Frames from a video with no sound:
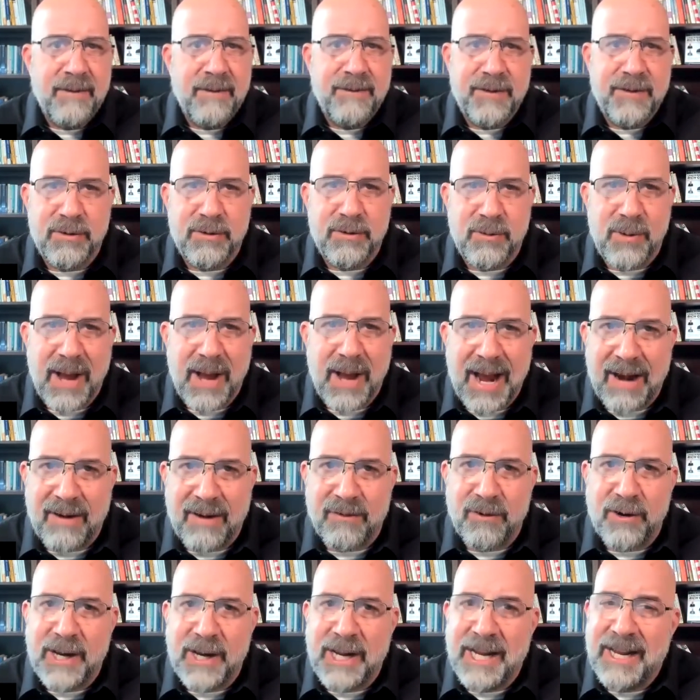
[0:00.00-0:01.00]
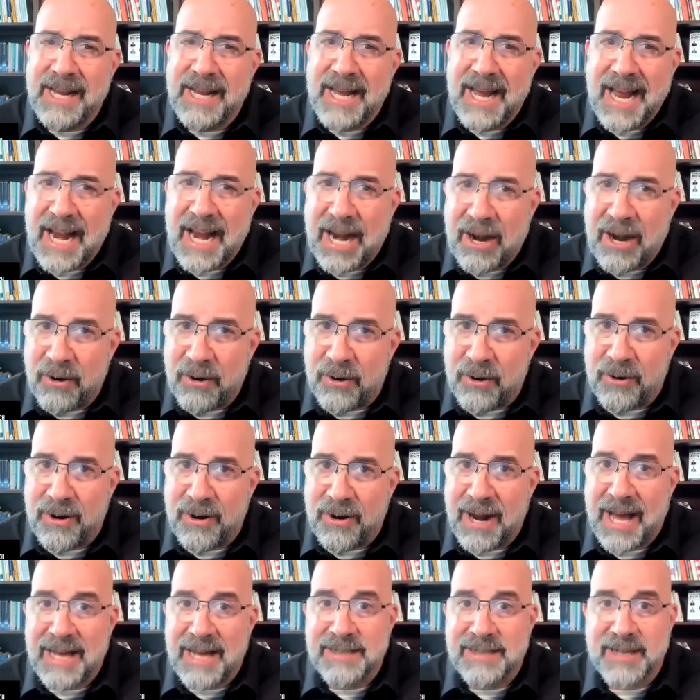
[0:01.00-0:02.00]
view every
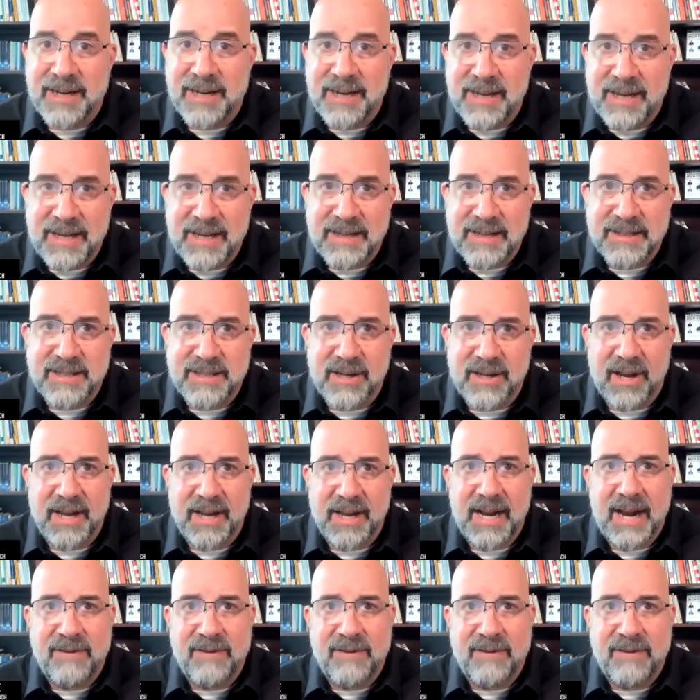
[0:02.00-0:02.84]
error as an insight,